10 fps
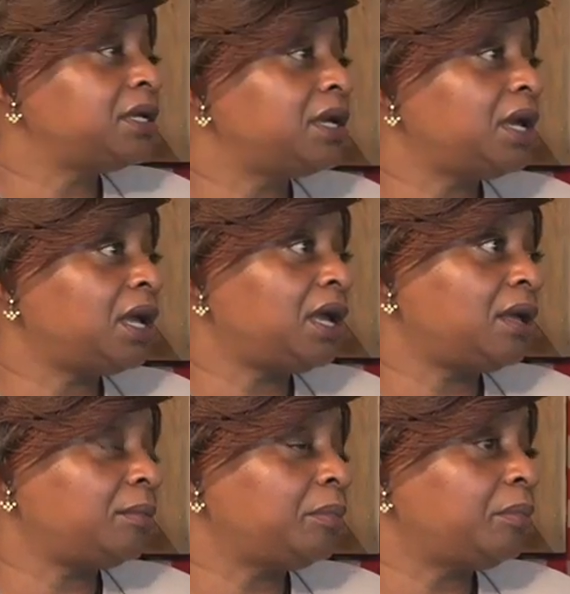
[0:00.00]

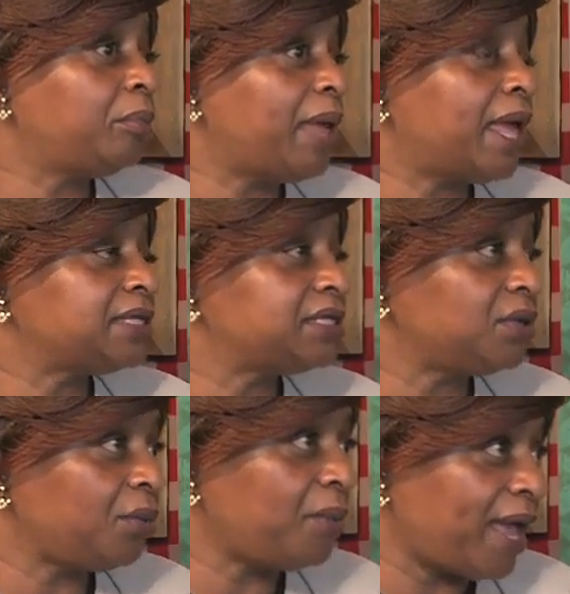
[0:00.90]
uh, passed
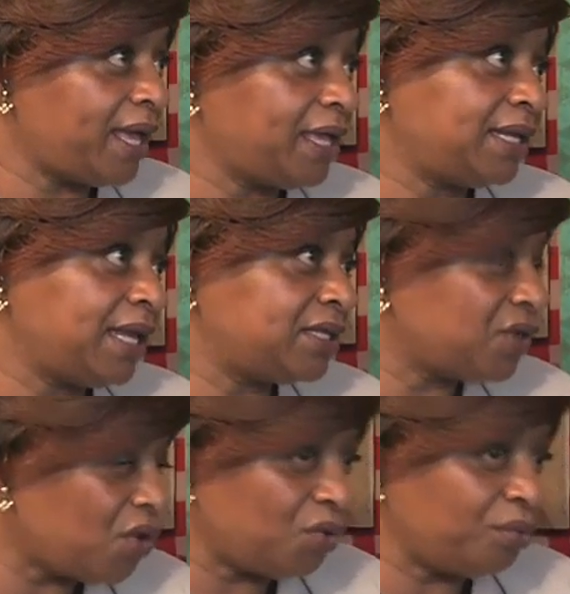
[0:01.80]
away, and they
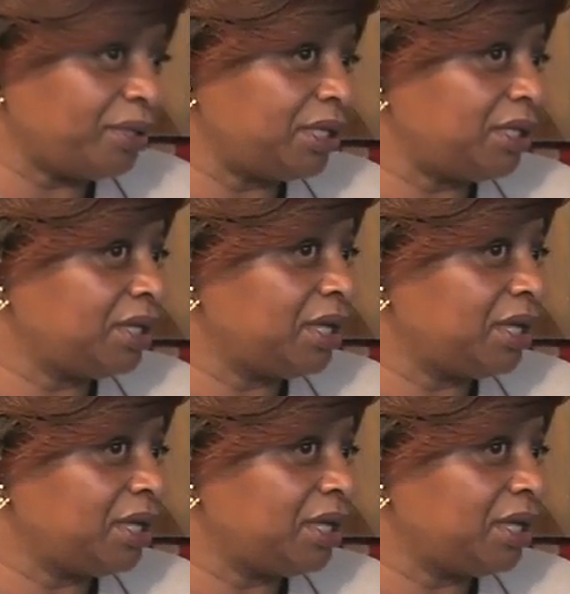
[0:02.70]
told me,